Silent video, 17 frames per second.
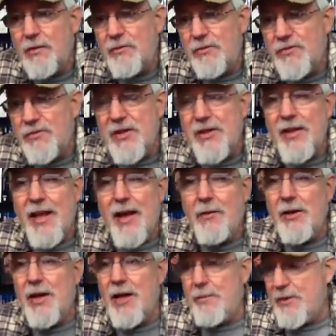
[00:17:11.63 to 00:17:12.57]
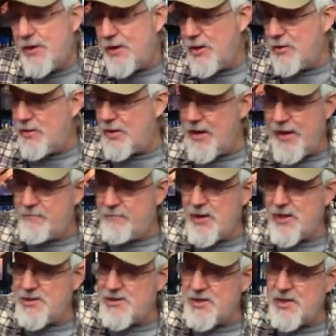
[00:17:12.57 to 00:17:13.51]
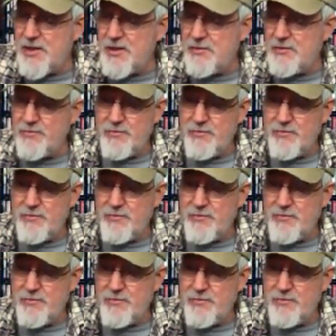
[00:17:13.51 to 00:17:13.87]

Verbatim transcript: You seen that one? Let me know. I have not seen it.